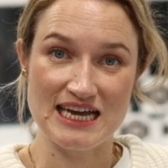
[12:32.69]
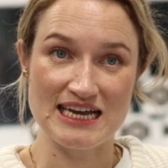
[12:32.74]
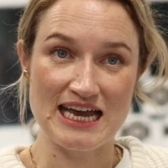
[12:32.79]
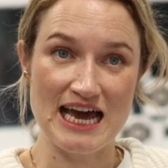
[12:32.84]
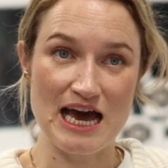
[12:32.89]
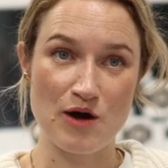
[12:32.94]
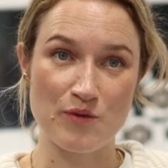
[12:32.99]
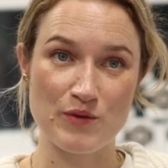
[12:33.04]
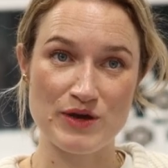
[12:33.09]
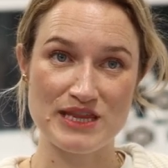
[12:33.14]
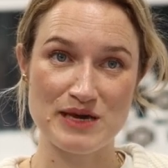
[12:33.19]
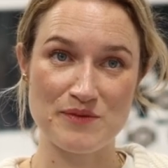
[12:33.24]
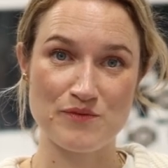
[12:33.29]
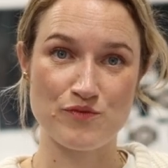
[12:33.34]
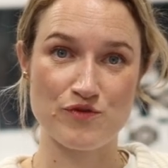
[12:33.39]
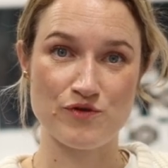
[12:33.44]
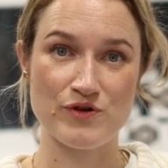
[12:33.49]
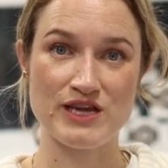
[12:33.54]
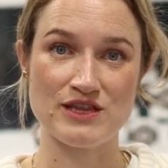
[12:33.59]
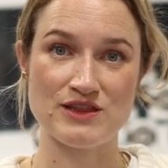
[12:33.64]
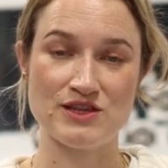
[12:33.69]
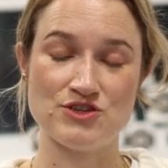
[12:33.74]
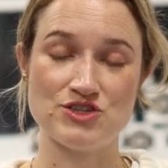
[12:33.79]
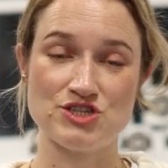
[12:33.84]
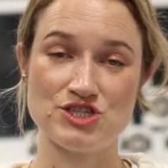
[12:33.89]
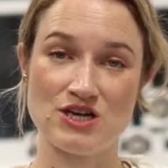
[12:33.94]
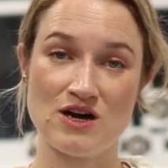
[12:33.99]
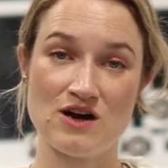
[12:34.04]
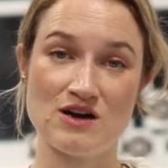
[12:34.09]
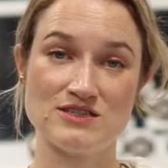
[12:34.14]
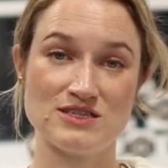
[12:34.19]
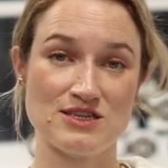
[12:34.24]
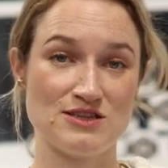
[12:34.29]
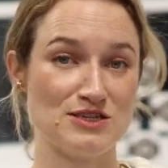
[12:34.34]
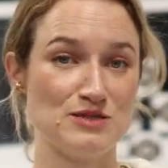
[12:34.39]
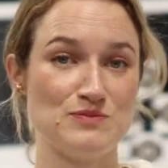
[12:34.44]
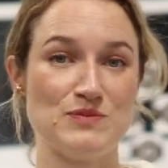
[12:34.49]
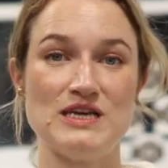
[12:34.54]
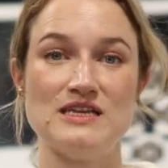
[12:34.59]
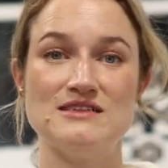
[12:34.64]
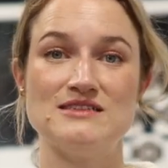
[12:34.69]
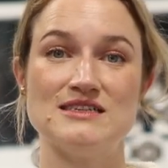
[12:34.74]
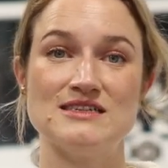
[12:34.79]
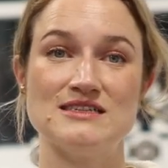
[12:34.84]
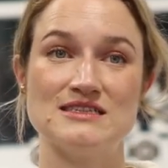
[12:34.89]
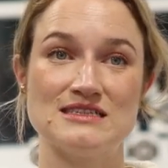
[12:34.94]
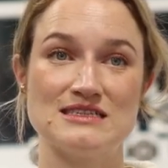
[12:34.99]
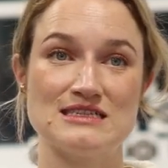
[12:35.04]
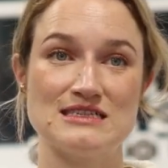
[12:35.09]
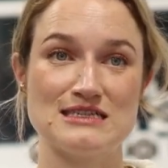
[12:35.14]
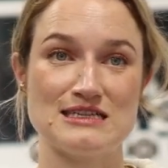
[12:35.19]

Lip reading: and how we then bring those shards and those pieces